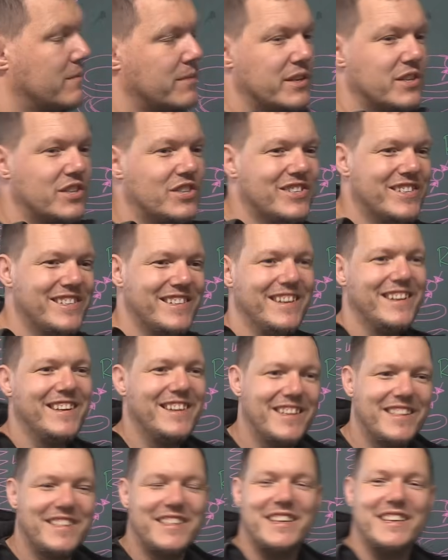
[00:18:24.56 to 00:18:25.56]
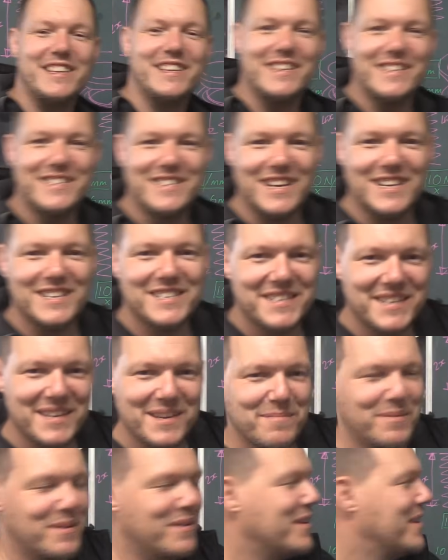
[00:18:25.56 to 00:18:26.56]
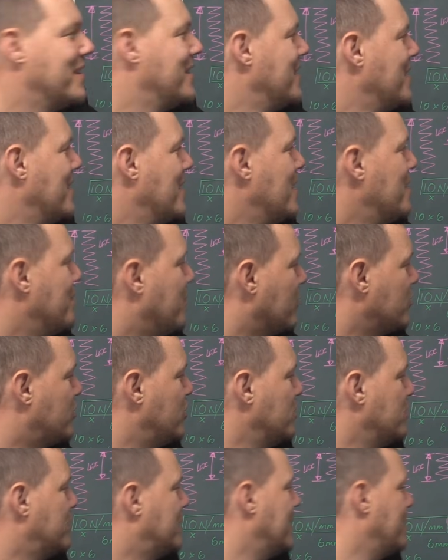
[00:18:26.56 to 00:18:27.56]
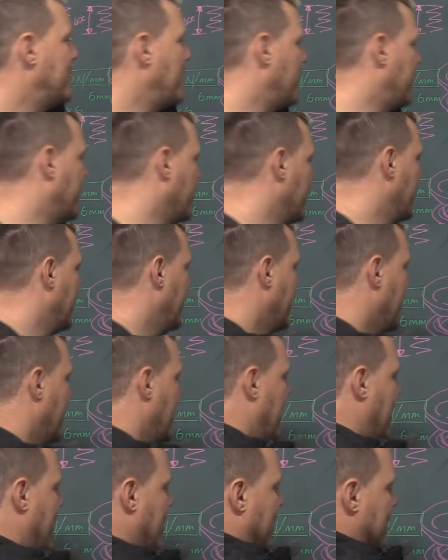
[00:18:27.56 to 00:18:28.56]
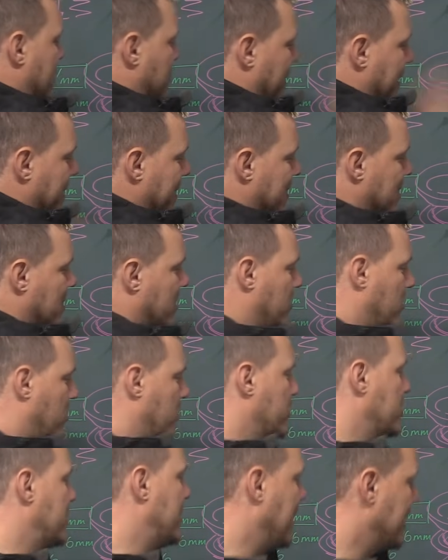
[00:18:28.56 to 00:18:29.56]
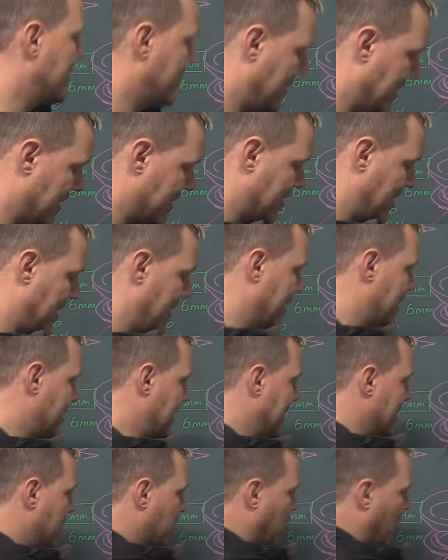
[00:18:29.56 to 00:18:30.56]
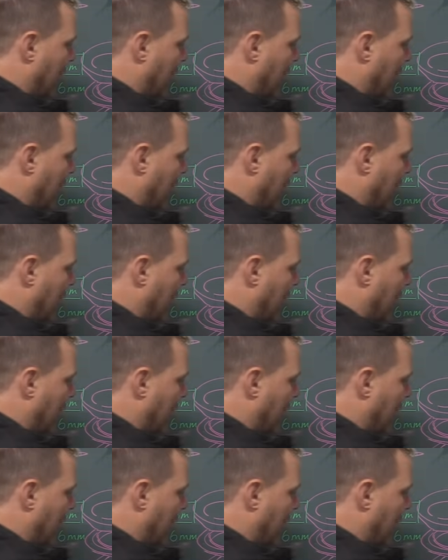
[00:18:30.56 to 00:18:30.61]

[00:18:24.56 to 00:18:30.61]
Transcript: which then it starts to get a bit more juicy, a bit fun, and that's why you need to understand, that's in a sense